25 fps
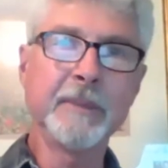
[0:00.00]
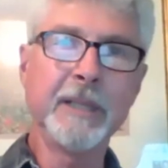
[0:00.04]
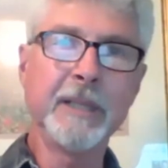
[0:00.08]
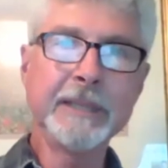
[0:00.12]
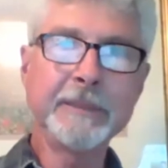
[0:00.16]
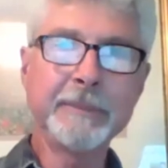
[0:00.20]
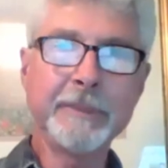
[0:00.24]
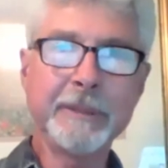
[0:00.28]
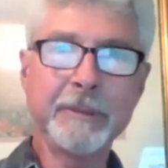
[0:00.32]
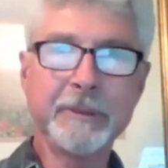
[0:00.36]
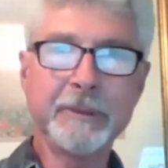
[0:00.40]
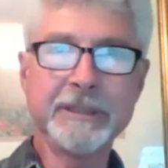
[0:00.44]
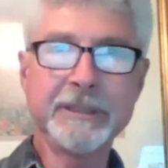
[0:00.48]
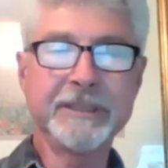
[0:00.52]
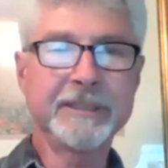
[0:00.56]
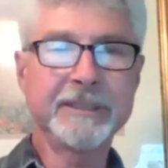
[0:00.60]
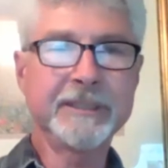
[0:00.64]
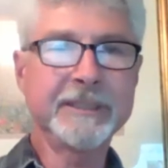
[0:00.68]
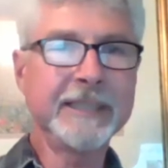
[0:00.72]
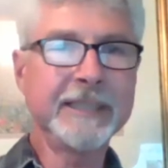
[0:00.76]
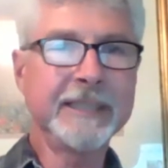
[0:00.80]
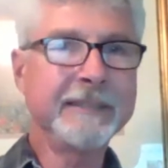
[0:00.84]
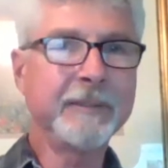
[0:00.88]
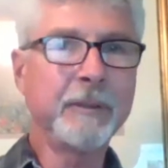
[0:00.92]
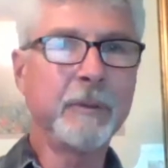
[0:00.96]
Monument, which is
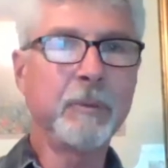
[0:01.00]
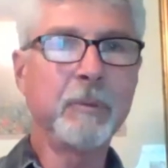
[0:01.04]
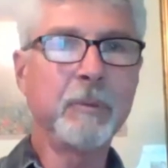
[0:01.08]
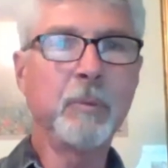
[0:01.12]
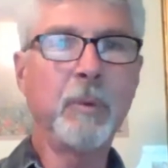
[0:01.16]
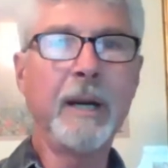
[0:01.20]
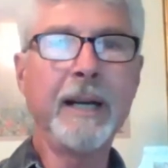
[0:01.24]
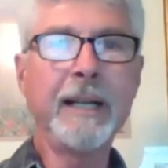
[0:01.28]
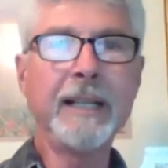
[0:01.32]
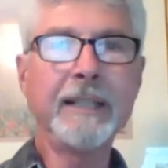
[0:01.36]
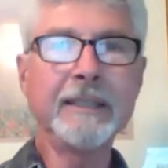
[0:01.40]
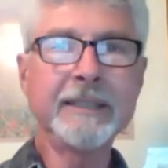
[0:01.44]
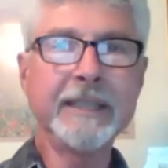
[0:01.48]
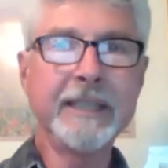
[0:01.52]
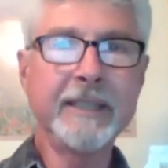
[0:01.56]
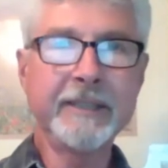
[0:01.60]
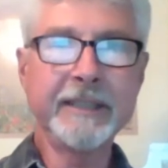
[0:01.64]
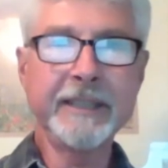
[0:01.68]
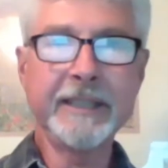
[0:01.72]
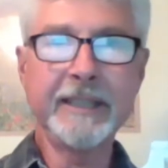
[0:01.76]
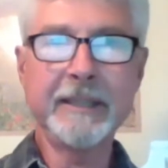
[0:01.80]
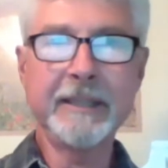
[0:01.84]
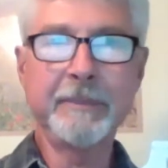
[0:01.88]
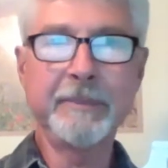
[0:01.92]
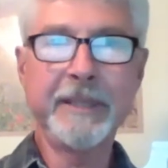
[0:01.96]
kind of a wild
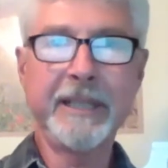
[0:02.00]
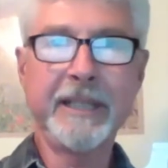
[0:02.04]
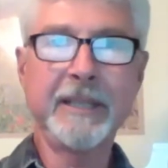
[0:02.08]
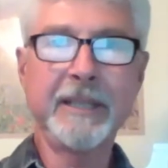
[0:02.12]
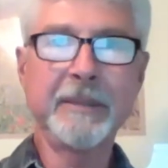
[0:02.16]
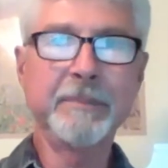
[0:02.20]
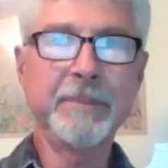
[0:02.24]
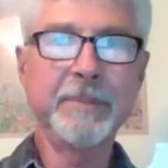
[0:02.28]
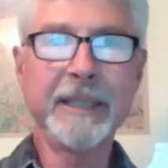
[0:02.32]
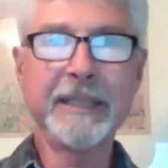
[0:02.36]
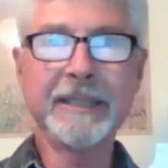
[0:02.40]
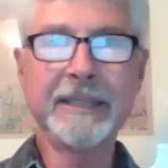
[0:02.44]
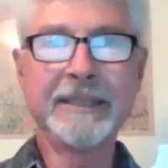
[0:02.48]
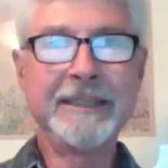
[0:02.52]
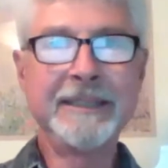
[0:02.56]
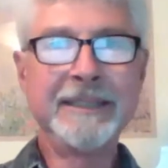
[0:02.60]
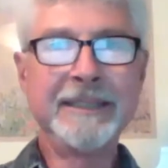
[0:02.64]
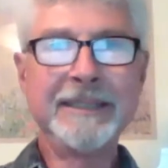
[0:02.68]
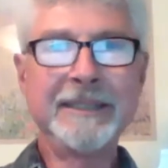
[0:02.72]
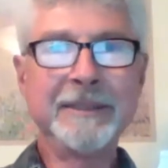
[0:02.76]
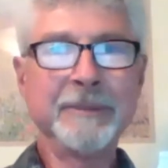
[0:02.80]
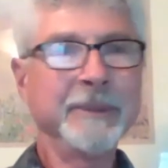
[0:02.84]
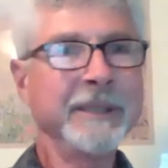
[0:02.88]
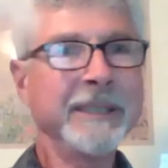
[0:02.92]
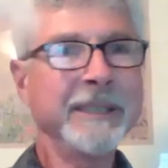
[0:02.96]
area up there. But
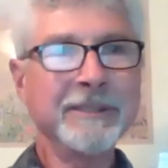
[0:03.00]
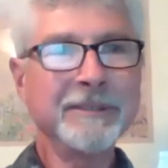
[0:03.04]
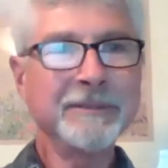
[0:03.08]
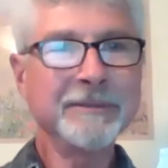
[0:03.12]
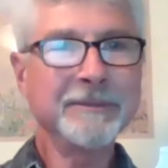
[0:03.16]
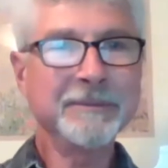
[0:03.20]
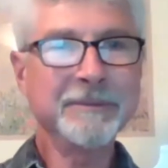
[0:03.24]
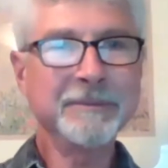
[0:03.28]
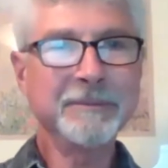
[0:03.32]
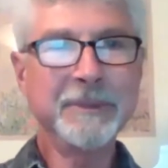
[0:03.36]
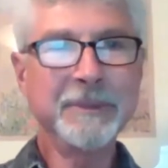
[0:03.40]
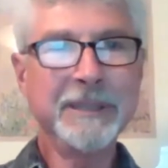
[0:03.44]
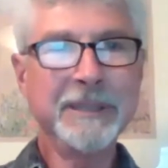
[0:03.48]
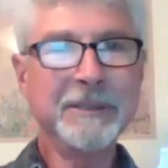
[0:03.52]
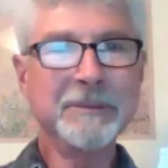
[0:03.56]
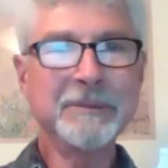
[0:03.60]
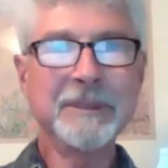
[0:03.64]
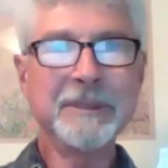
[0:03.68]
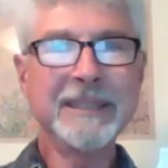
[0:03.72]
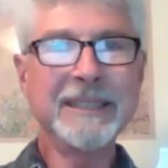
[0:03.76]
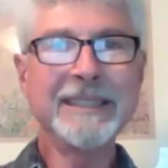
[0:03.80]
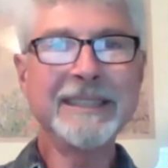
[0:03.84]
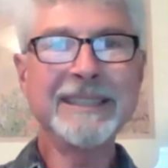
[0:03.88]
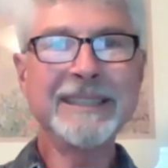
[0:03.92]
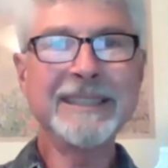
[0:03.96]
we don't we don't
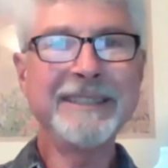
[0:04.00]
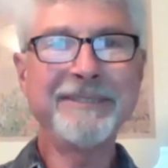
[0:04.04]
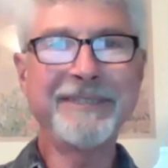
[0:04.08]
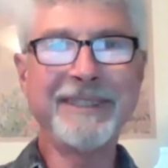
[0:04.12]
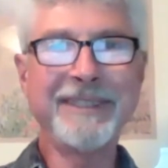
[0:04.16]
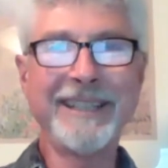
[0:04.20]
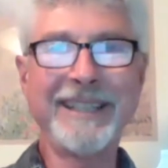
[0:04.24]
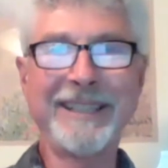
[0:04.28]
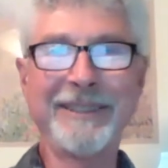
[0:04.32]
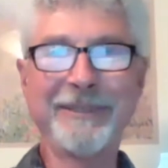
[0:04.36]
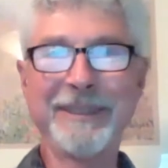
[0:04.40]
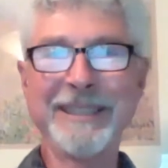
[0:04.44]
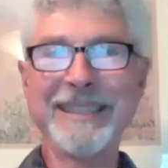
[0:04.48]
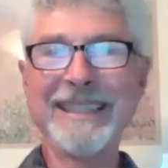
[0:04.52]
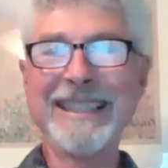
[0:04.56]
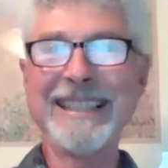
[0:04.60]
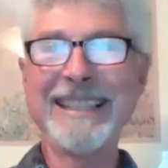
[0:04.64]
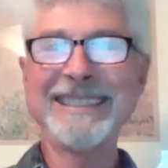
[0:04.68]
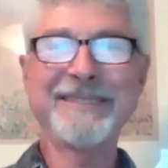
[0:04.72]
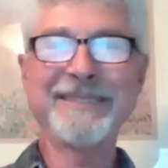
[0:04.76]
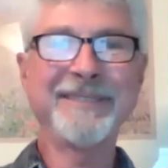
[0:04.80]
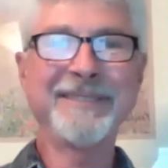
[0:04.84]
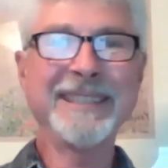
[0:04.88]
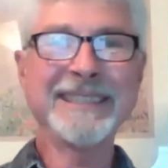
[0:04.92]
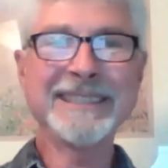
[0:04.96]
really live there. We
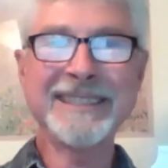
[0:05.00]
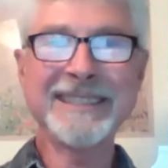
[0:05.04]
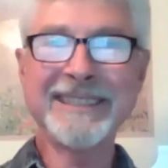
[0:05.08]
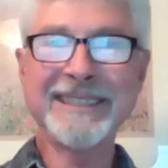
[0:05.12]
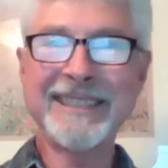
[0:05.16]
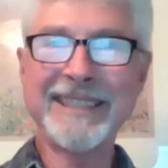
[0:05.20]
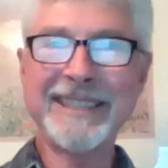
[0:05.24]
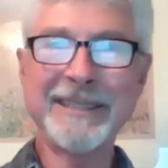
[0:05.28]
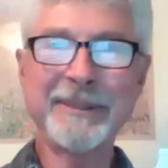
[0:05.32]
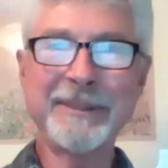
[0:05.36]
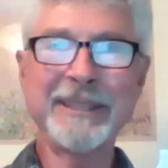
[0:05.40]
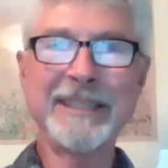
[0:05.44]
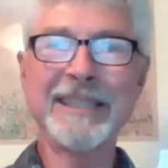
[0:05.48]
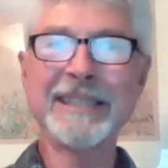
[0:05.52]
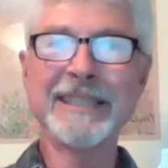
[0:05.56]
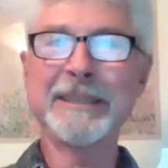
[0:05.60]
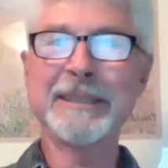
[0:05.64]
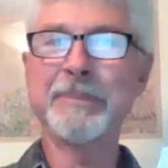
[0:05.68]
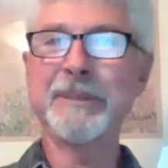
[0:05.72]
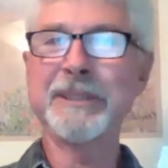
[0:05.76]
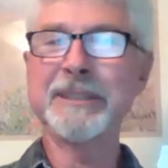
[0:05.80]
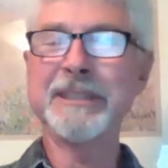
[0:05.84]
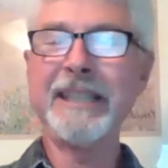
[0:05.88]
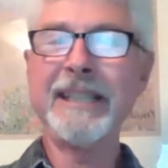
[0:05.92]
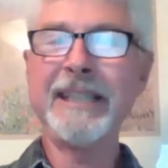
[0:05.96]
like to visit there, we like to
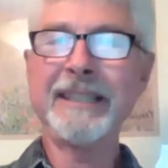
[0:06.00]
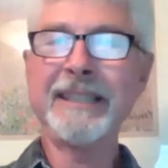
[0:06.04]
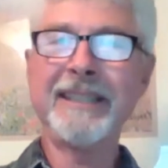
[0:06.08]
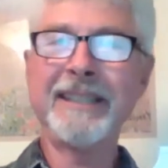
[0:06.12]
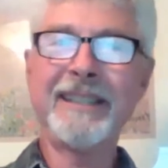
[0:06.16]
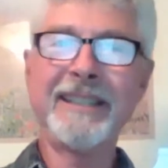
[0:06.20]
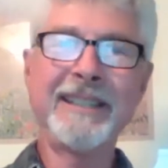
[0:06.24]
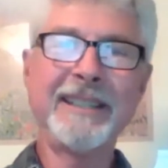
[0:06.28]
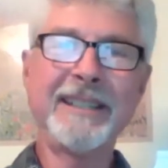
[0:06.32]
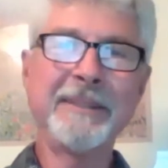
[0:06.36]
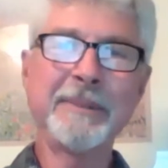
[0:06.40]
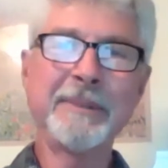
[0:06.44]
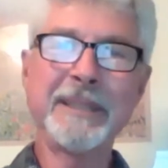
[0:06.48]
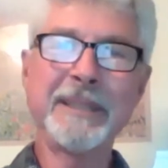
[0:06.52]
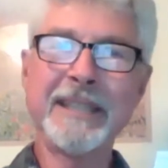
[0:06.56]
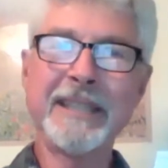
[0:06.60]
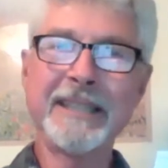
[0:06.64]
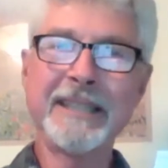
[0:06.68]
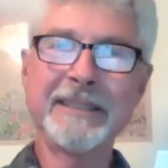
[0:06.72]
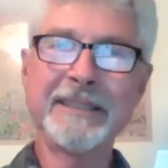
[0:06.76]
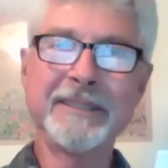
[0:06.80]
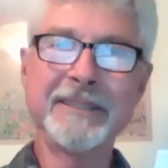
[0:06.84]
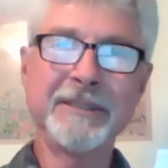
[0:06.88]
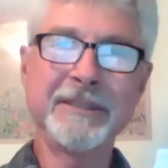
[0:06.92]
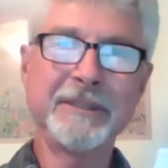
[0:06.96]
protect there, we
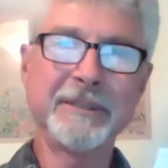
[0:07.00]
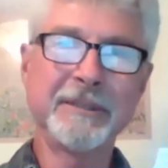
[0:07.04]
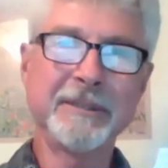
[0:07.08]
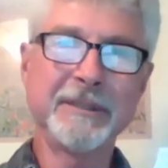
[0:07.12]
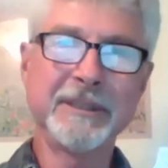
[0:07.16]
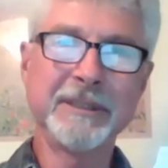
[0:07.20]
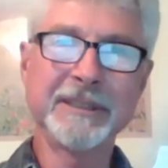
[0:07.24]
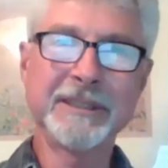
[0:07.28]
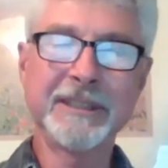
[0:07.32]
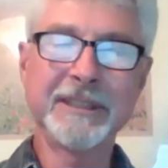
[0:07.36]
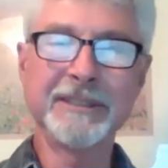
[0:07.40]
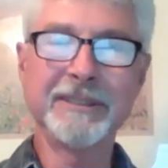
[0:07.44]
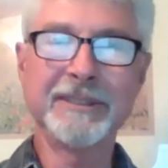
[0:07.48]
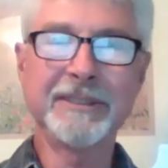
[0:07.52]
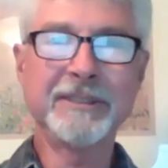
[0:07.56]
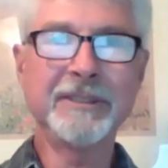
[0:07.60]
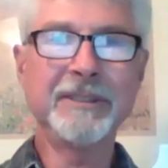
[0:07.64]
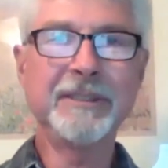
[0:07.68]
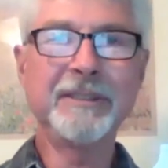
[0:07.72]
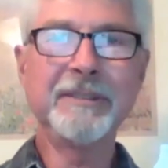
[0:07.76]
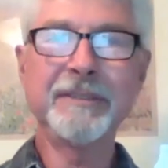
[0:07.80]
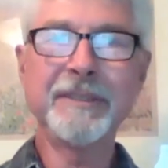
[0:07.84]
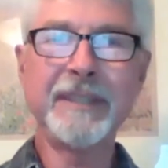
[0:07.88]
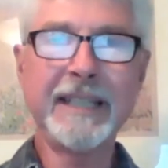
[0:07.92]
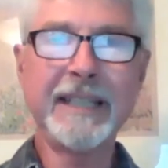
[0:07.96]
like to
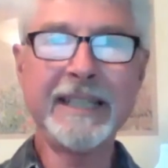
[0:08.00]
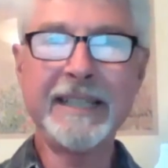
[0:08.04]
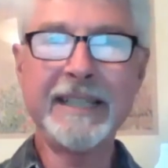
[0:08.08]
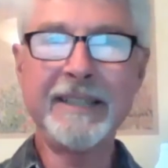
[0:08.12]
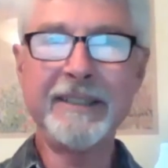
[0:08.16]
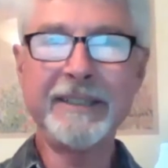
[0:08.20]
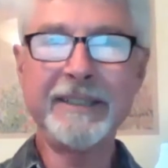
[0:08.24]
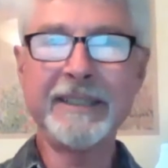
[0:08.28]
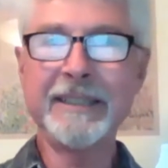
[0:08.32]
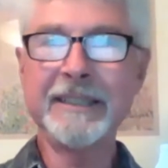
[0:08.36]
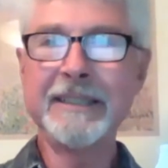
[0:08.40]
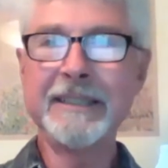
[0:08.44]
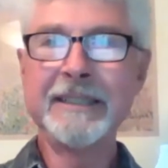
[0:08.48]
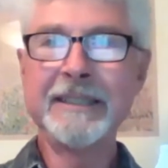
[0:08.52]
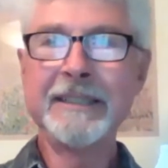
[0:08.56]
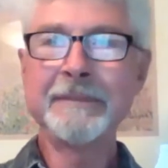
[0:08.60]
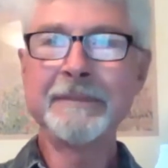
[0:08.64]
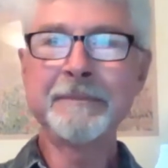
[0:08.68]
conserve that area.